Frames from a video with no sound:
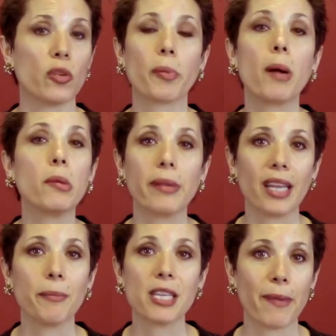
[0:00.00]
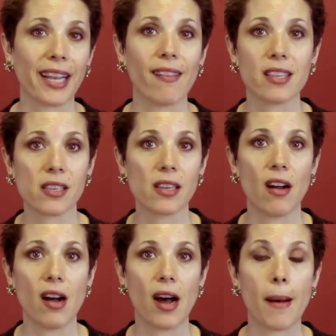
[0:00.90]
you're probably going to be spending less
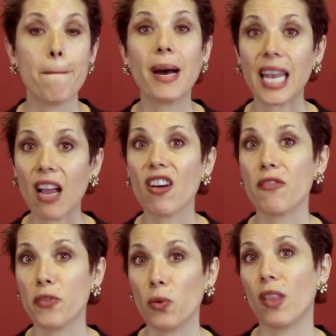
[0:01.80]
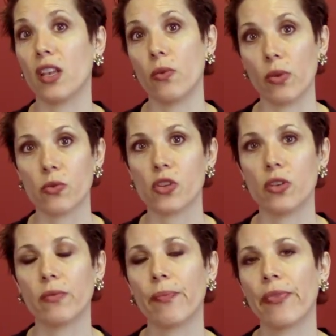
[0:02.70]
uh, money on food than you used to.